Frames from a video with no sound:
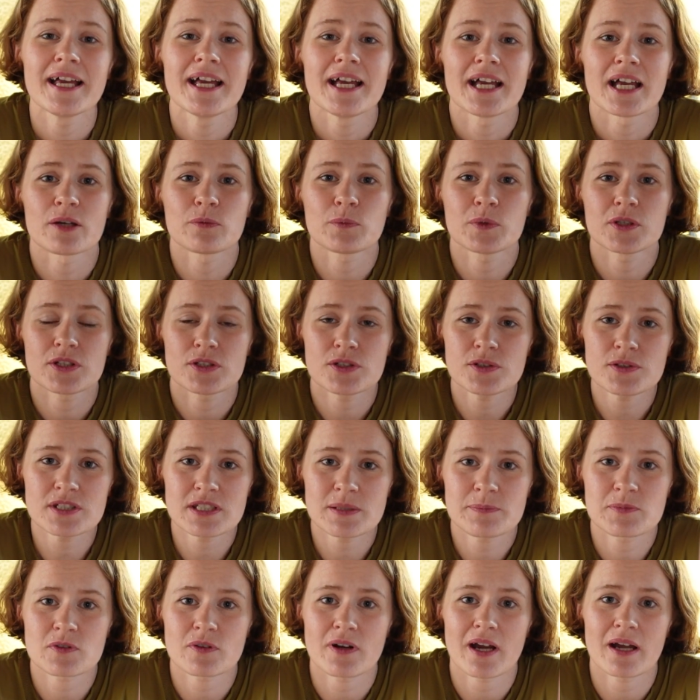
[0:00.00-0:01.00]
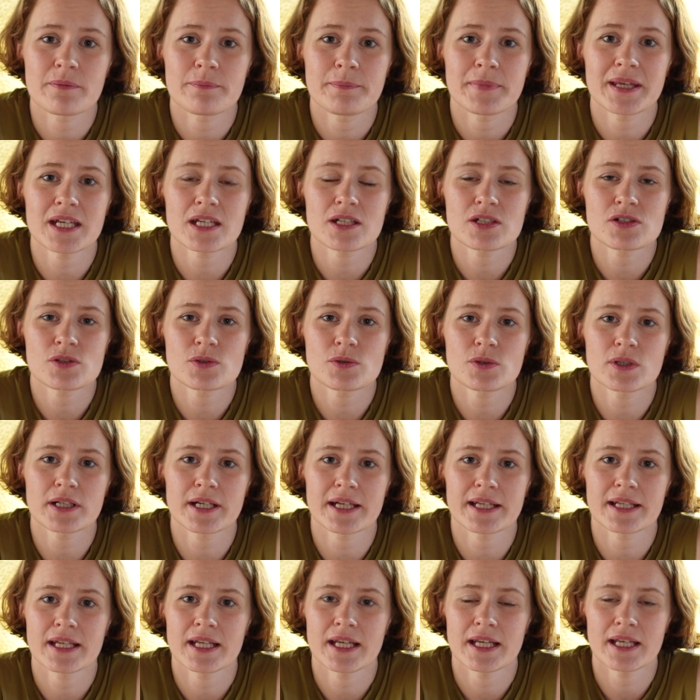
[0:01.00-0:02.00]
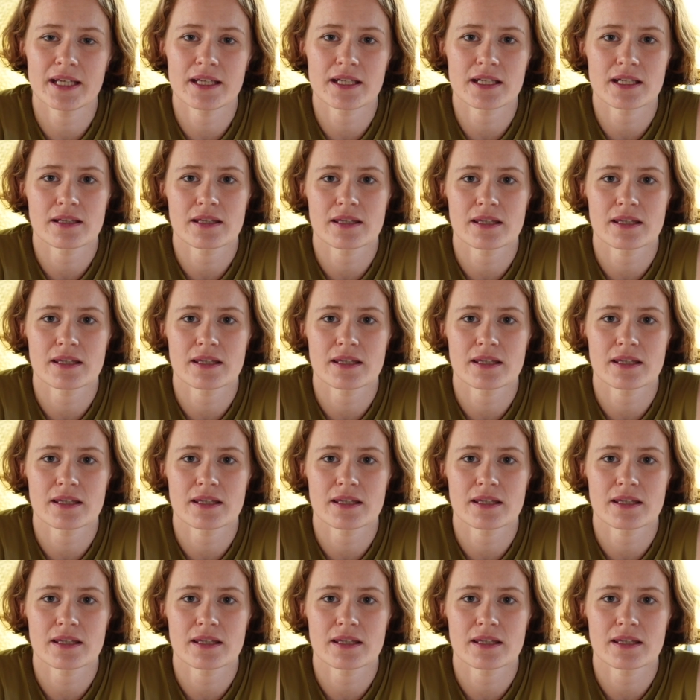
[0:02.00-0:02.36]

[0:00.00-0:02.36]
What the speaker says: And when you do subscribe, make sure and hit